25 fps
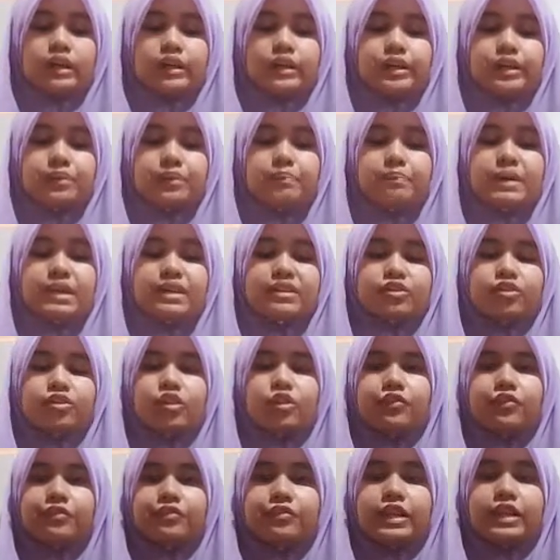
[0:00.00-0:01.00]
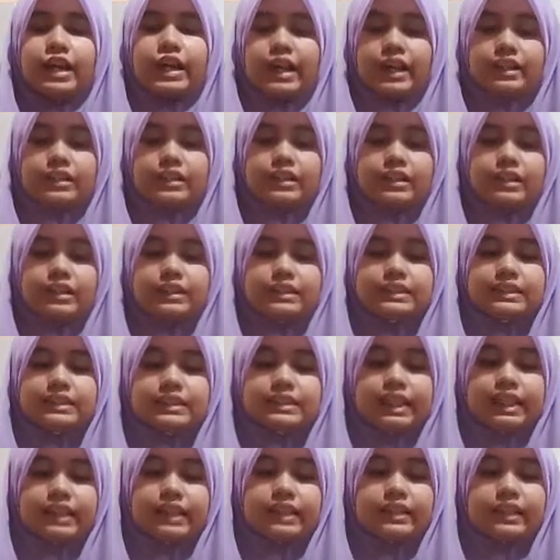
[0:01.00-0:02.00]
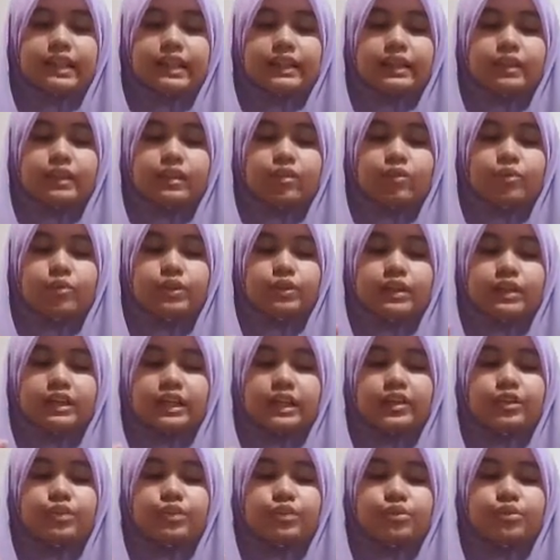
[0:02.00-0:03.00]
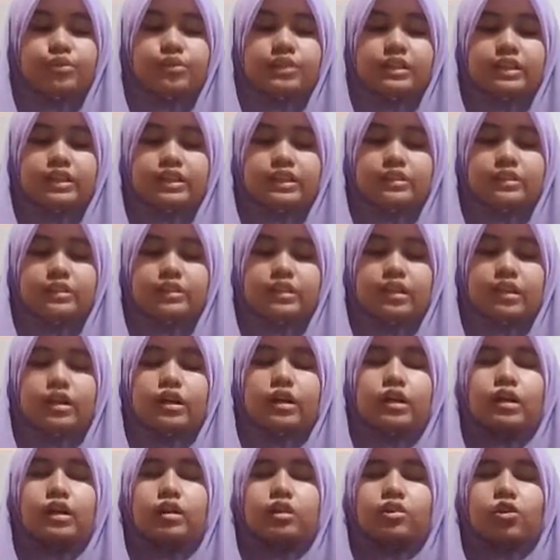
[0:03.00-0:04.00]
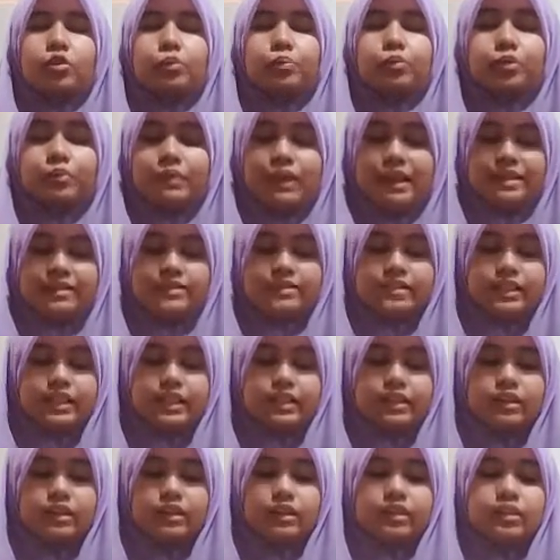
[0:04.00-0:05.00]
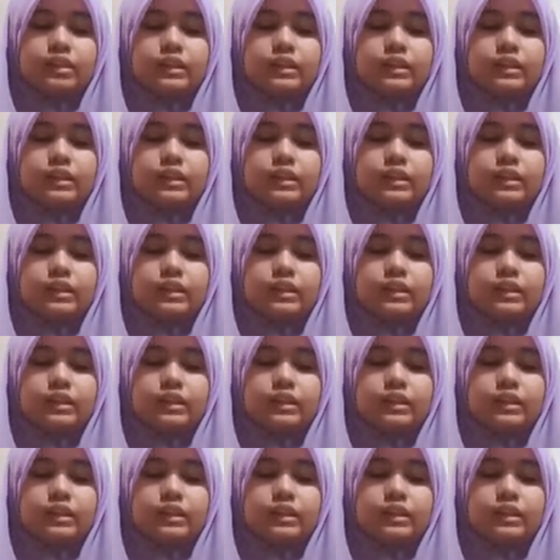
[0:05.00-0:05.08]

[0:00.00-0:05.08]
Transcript: The best conflict handling style that we can use is compromising.